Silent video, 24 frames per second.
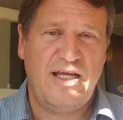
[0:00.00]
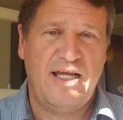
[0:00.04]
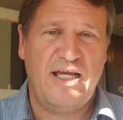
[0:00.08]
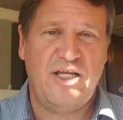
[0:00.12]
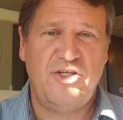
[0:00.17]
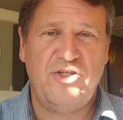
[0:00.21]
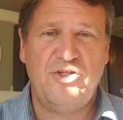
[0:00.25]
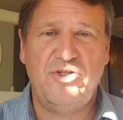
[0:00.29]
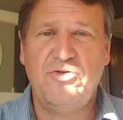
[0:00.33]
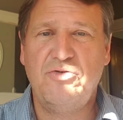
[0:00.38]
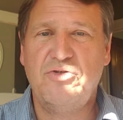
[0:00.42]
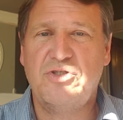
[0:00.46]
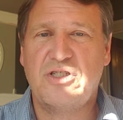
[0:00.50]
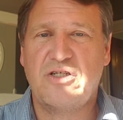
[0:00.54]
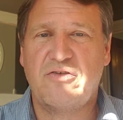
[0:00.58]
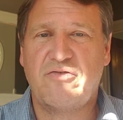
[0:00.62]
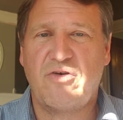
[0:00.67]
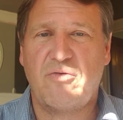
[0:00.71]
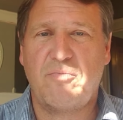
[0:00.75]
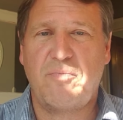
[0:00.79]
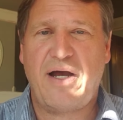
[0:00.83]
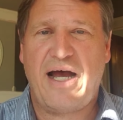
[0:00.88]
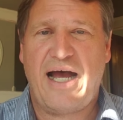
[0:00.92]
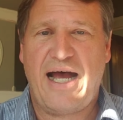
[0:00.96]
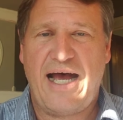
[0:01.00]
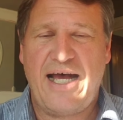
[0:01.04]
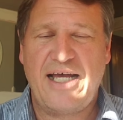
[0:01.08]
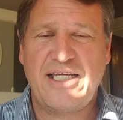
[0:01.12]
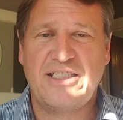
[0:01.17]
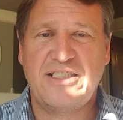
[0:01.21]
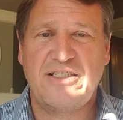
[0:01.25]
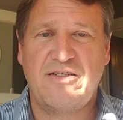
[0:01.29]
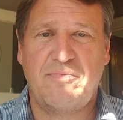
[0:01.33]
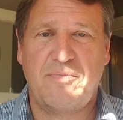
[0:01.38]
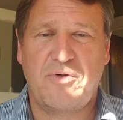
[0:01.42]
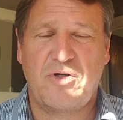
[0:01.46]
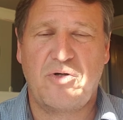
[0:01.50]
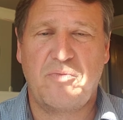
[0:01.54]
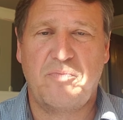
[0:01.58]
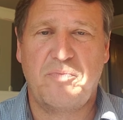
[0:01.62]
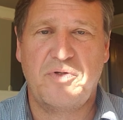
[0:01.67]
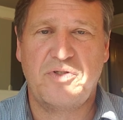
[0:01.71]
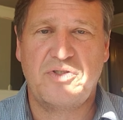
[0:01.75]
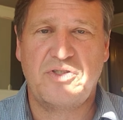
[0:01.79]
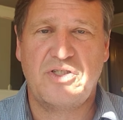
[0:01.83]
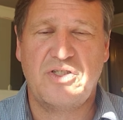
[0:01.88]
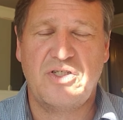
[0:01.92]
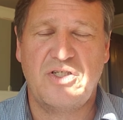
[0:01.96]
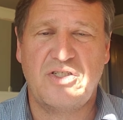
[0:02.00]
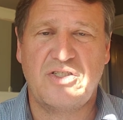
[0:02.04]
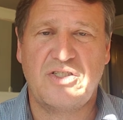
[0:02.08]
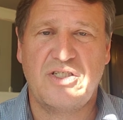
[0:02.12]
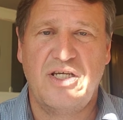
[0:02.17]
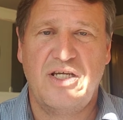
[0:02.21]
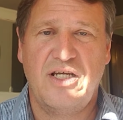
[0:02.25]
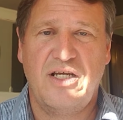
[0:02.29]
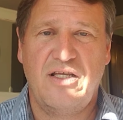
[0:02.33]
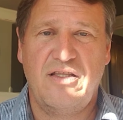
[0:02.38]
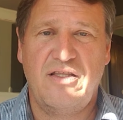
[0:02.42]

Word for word: and use it for positive purposes,